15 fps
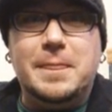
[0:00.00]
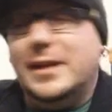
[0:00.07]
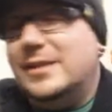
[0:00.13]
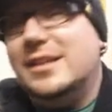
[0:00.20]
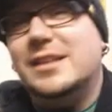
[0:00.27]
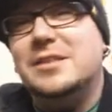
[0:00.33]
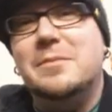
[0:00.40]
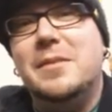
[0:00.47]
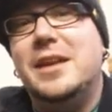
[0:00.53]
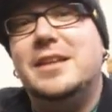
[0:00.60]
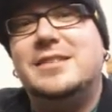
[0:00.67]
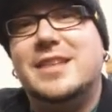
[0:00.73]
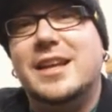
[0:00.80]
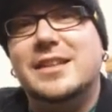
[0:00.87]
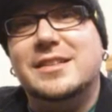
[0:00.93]
It doesn't make
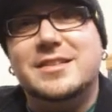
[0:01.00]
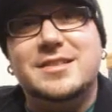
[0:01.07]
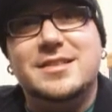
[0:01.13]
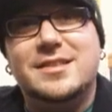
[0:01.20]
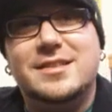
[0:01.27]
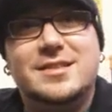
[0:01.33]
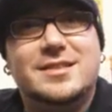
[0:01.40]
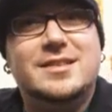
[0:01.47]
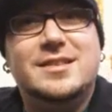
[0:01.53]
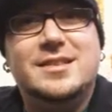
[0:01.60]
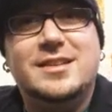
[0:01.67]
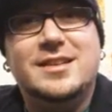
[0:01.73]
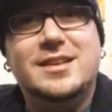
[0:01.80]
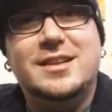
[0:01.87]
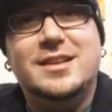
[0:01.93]
sense.
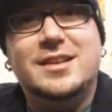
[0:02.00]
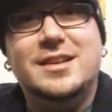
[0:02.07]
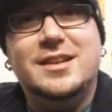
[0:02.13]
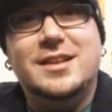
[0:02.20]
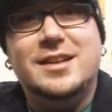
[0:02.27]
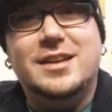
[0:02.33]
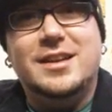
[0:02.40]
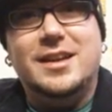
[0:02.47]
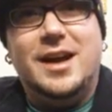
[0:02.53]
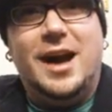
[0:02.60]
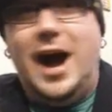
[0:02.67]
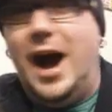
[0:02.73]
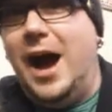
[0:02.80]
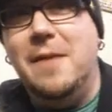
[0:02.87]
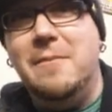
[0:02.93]

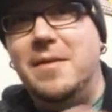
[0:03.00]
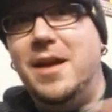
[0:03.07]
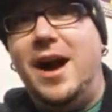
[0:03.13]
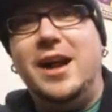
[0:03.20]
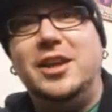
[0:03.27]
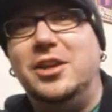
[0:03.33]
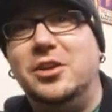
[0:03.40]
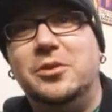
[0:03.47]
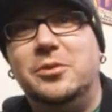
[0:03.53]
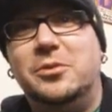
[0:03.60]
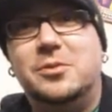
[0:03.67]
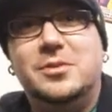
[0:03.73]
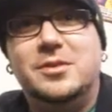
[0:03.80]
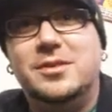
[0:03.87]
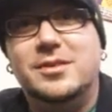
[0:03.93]
I'm not
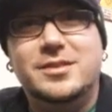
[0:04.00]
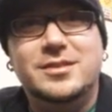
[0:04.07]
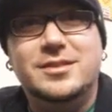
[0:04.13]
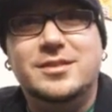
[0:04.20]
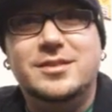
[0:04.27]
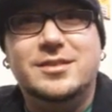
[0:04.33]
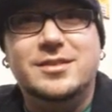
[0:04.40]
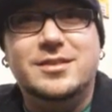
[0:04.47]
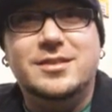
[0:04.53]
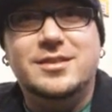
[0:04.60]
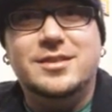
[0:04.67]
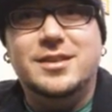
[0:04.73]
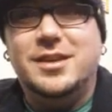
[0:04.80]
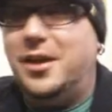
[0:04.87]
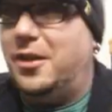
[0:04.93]
you.
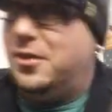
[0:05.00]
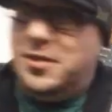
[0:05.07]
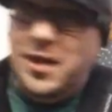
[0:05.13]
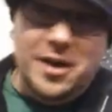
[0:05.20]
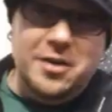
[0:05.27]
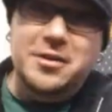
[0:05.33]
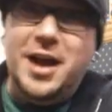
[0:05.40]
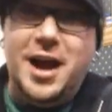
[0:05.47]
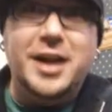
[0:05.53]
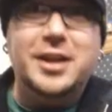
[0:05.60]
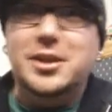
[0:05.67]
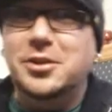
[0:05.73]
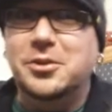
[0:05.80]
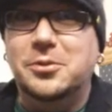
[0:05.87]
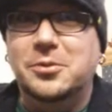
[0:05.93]
They're
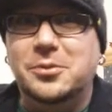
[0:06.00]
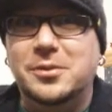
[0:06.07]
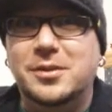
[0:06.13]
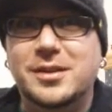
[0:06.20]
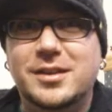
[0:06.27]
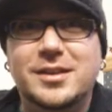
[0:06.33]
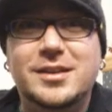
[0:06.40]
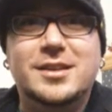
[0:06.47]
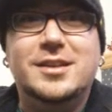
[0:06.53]
not you.